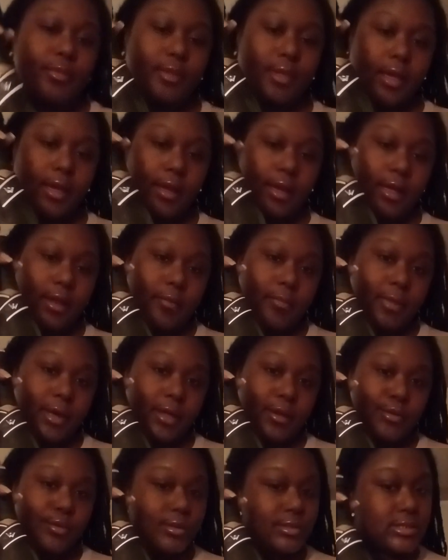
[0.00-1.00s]
I got a
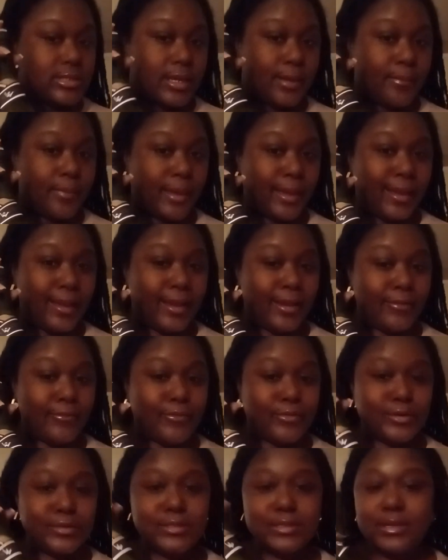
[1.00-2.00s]
bottle of champagne
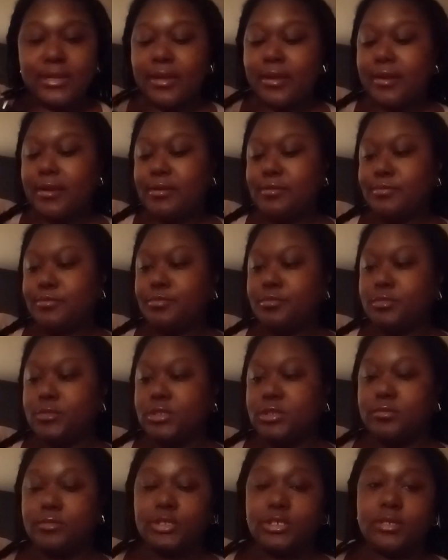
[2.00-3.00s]
for tonight.
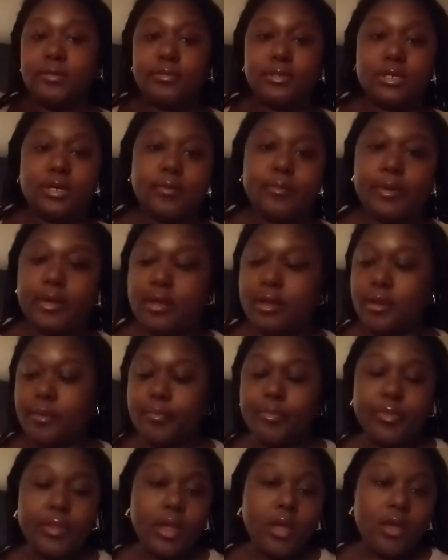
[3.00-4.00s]
Some cheap
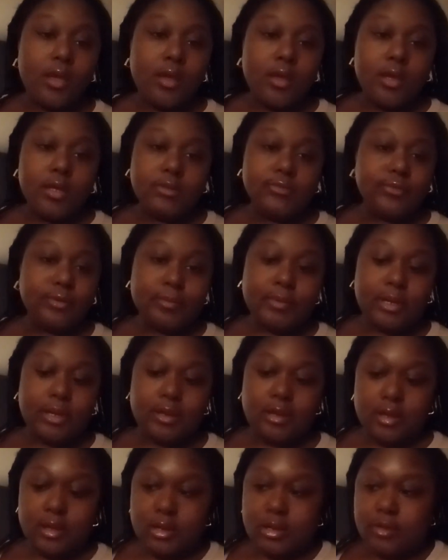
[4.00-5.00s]
champagne. It's for
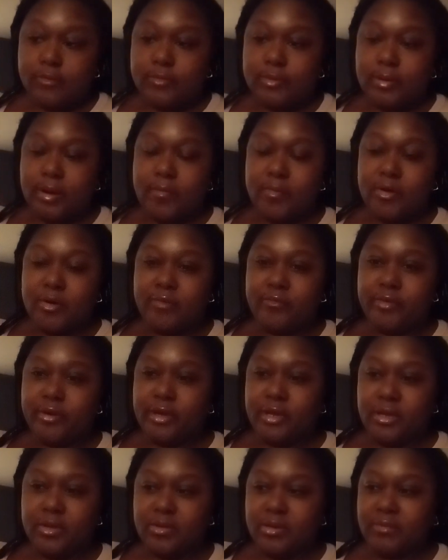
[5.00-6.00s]
me. It ain't for my
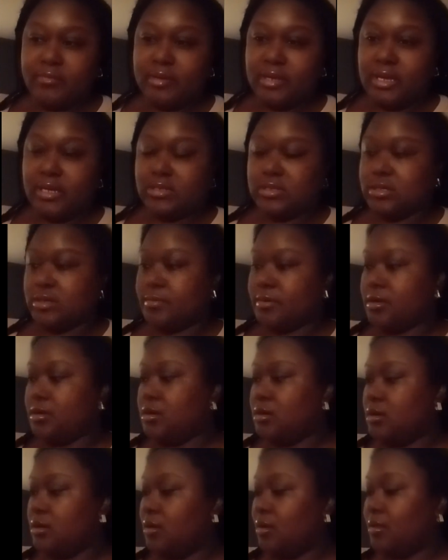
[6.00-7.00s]
boyfriend. He don't even like
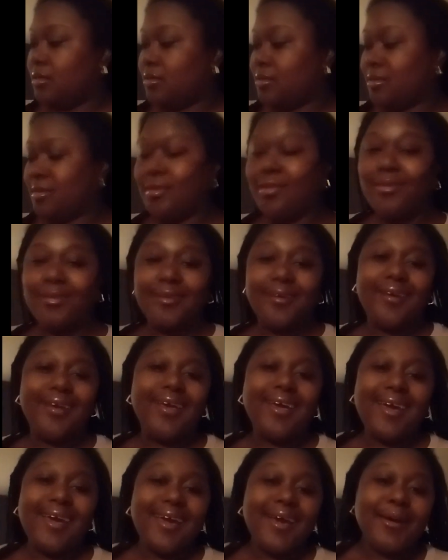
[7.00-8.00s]
champagne.
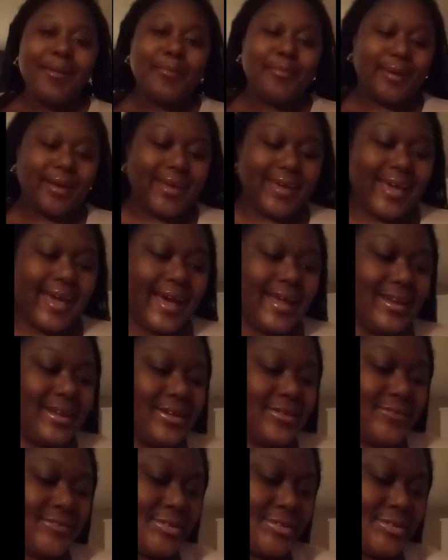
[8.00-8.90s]
But I didn't